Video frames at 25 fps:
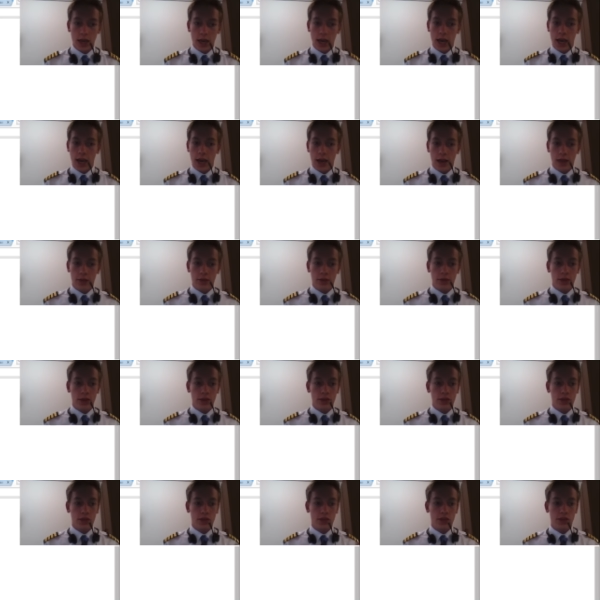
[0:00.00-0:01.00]
And
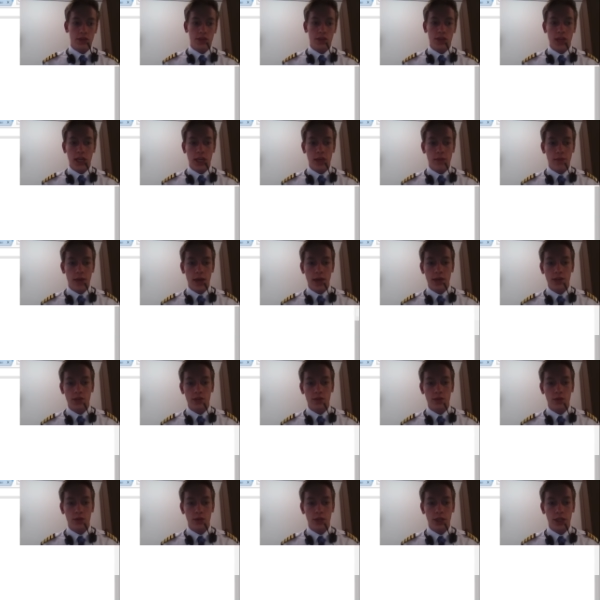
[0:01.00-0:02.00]
this is the same as
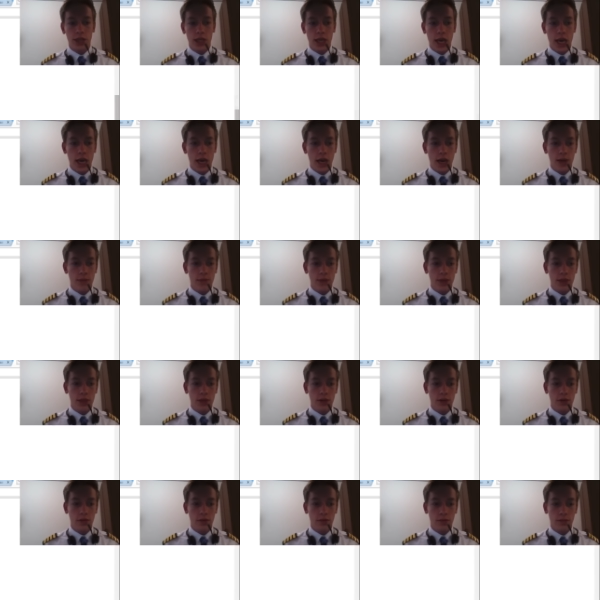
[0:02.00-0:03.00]
for the A I P
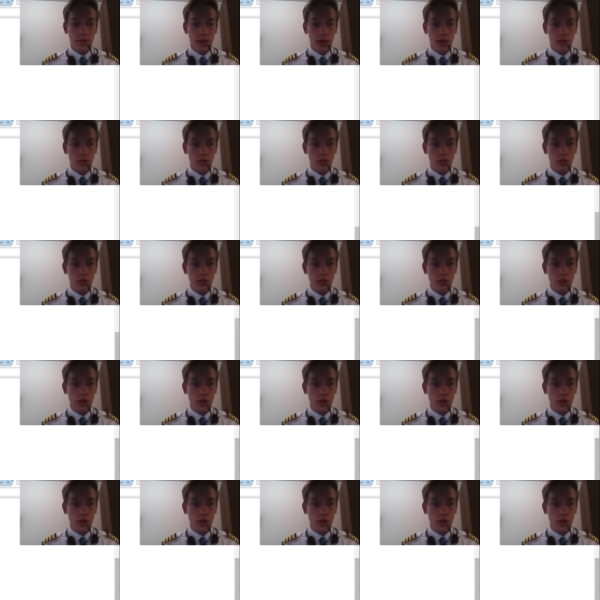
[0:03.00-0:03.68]
of Belarus.